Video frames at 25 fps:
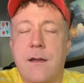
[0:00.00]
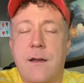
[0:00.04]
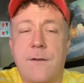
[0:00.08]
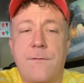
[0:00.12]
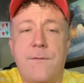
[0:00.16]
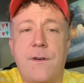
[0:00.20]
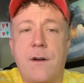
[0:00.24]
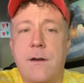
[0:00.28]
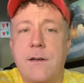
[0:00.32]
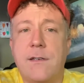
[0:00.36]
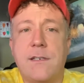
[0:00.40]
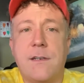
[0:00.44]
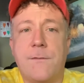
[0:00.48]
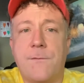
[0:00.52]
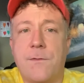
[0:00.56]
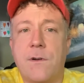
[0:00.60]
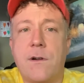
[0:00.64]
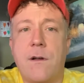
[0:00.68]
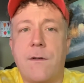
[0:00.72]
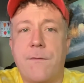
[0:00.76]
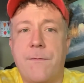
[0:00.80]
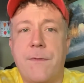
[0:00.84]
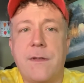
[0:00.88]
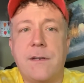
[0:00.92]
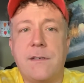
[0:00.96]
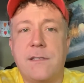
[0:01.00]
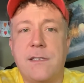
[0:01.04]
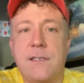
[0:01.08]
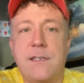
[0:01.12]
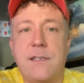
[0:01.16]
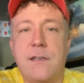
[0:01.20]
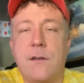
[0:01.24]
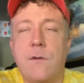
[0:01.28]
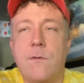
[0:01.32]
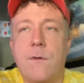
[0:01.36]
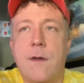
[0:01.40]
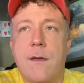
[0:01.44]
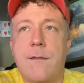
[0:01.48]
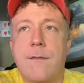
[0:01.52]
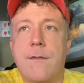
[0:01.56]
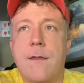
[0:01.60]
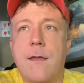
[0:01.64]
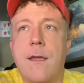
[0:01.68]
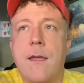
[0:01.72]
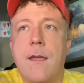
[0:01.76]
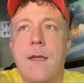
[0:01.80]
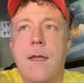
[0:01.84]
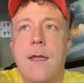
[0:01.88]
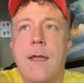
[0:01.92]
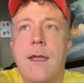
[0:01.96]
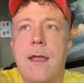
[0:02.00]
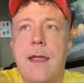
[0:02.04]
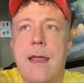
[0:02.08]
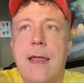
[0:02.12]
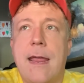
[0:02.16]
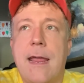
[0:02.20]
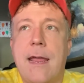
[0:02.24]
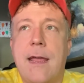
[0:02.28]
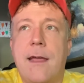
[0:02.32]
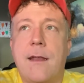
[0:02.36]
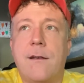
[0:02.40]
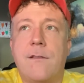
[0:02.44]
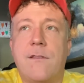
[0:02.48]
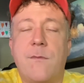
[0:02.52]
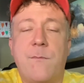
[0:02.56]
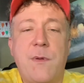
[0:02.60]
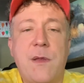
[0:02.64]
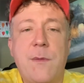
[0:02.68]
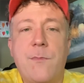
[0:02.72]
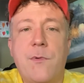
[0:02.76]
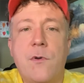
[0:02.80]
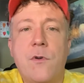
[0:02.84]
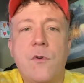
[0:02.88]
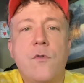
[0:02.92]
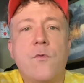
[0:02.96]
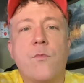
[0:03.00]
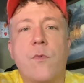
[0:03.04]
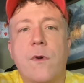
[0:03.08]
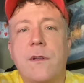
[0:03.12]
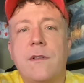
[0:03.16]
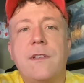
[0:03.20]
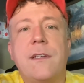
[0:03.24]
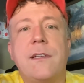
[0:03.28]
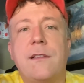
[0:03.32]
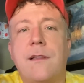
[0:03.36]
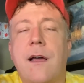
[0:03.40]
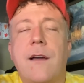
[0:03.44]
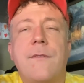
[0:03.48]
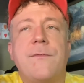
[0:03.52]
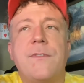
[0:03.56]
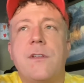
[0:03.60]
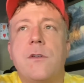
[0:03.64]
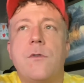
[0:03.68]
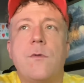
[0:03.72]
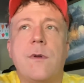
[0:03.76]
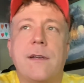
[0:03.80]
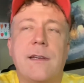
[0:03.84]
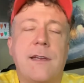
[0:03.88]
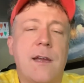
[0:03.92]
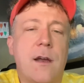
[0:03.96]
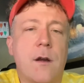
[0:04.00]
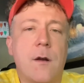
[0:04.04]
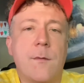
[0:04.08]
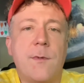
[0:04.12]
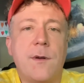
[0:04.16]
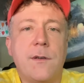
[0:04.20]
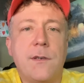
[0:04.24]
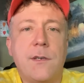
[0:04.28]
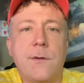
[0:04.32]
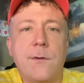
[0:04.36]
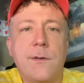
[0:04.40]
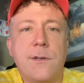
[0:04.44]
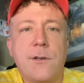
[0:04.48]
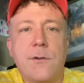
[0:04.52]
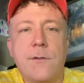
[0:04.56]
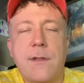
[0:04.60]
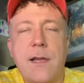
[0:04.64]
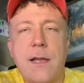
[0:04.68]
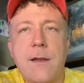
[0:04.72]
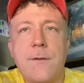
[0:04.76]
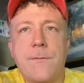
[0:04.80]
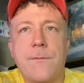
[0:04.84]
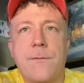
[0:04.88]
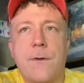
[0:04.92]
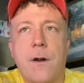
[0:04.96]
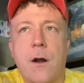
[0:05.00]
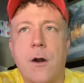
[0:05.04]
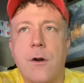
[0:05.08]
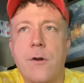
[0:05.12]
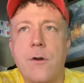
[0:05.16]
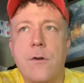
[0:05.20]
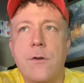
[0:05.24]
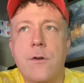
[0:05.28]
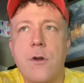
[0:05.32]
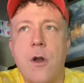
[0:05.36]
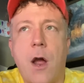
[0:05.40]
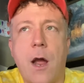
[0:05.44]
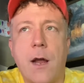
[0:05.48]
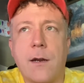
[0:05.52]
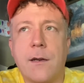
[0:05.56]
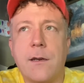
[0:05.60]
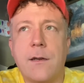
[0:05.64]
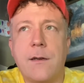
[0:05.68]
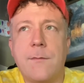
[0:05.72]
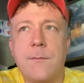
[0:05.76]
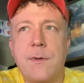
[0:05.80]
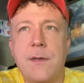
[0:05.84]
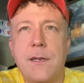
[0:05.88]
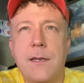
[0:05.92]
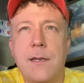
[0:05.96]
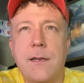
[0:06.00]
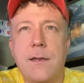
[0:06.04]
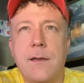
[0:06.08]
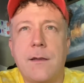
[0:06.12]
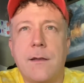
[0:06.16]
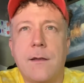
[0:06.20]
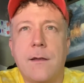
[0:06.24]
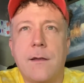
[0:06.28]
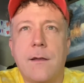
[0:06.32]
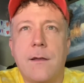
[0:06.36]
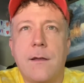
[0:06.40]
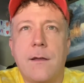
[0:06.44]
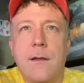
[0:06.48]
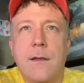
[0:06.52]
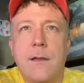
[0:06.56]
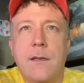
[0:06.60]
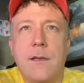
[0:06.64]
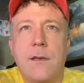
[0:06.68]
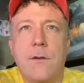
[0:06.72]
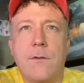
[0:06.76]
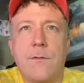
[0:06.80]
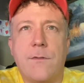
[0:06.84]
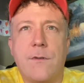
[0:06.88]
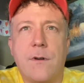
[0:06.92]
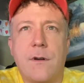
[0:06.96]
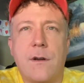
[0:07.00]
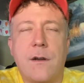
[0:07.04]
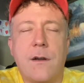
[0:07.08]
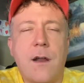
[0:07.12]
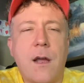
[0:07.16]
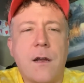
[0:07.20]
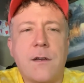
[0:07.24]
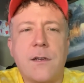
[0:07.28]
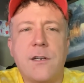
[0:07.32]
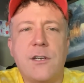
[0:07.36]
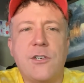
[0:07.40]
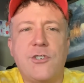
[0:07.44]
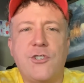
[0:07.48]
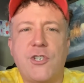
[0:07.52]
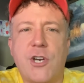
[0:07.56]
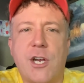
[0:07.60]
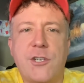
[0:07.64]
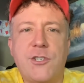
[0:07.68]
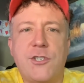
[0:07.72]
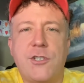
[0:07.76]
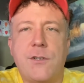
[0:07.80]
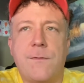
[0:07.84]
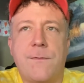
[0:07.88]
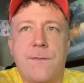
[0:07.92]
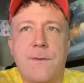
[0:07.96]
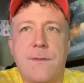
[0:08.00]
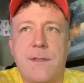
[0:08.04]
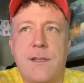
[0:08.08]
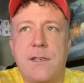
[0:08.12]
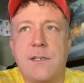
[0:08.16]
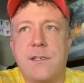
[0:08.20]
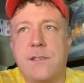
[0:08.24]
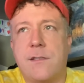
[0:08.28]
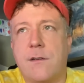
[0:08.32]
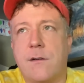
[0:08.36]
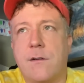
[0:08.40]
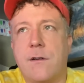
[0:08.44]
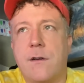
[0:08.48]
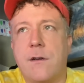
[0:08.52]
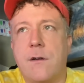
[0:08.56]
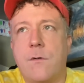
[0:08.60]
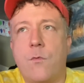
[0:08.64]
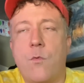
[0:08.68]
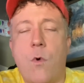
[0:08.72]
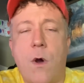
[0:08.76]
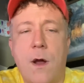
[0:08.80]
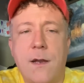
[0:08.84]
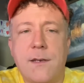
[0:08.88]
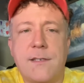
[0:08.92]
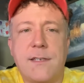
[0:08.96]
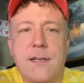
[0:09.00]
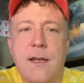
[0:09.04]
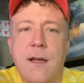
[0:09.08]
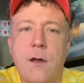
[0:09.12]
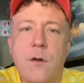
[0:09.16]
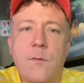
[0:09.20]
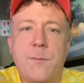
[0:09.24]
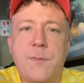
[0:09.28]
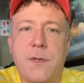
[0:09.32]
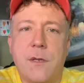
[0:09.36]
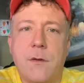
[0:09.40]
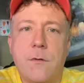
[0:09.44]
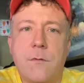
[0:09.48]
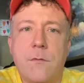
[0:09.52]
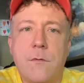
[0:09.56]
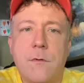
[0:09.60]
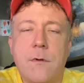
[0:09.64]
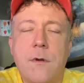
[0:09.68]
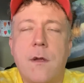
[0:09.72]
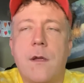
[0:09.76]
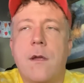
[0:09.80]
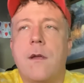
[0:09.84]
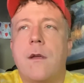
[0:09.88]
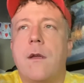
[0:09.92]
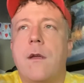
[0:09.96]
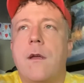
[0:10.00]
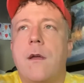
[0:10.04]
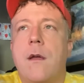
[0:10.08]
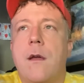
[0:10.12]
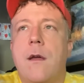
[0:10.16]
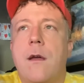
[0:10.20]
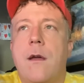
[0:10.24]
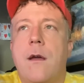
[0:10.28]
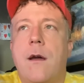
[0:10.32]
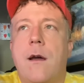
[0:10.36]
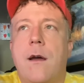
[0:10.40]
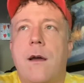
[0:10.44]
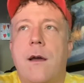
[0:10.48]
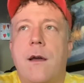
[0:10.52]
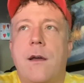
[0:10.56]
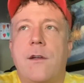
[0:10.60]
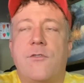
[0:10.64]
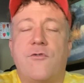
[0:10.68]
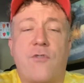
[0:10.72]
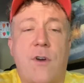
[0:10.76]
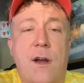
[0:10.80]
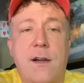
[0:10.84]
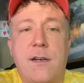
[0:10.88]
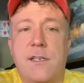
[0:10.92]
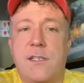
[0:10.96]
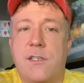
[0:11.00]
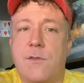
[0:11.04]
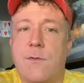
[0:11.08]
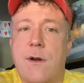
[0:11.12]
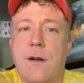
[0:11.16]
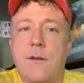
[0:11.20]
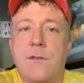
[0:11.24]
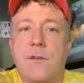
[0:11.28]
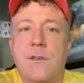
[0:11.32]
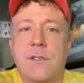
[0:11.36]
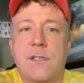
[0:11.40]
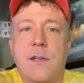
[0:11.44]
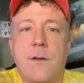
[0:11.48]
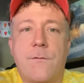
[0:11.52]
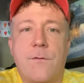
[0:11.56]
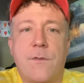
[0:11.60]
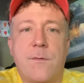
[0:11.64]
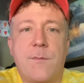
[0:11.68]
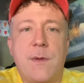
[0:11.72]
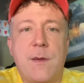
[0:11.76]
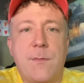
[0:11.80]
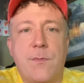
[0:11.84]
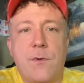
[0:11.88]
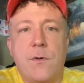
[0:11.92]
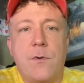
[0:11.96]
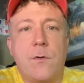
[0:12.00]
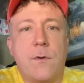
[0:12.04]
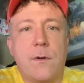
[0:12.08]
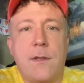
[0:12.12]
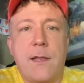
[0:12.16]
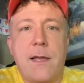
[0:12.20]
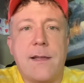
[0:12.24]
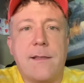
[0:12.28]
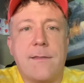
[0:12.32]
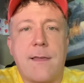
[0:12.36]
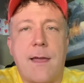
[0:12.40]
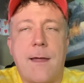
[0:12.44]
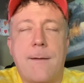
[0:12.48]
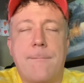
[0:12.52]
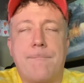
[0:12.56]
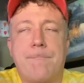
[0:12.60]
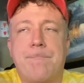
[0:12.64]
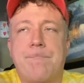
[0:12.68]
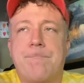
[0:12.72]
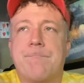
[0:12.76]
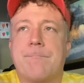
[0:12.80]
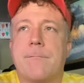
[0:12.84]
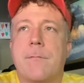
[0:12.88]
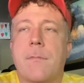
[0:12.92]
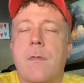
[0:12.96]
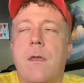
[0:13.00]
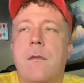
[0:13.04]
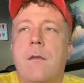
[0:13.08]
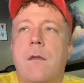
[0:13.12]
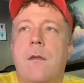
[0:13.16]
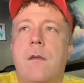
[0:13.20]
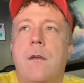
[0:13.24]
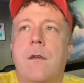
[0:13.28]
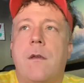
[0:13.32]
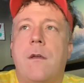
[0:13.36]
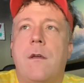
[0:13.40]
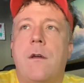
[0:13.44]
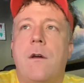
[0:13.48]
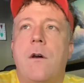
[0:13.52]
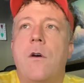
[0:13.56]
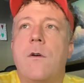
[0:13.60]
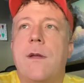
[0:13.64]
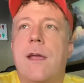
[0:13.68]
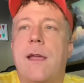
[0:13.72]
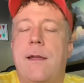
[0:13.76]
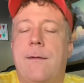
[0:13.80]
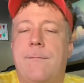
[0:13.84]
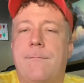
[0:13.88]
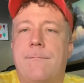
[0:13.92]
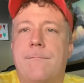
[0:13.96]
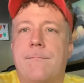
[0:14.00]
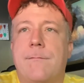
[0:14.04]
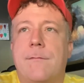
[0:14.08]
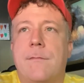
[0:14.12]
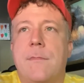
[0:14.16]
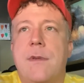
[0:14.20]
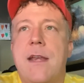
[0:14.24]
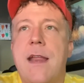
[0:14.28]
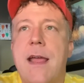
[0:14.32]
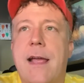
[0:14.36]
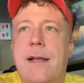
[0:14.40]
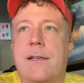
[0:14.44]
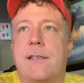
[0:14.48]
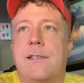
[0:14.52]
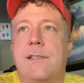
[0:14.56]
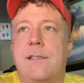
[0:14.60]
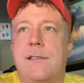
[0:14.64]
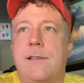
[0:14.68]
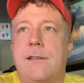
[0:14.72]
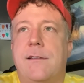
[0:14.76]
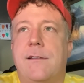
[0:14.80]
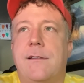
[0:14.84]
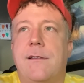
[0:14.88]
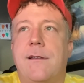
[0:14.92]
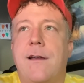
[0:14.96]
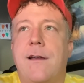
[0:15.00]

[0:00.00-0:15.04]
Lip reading: a very difficult thing to deal with. And the people who really love you and care about you in your life are not going to be, they're not going to judge you for this. They're going to want to help you. Try to surround yourself with people who are like that. Okay, next.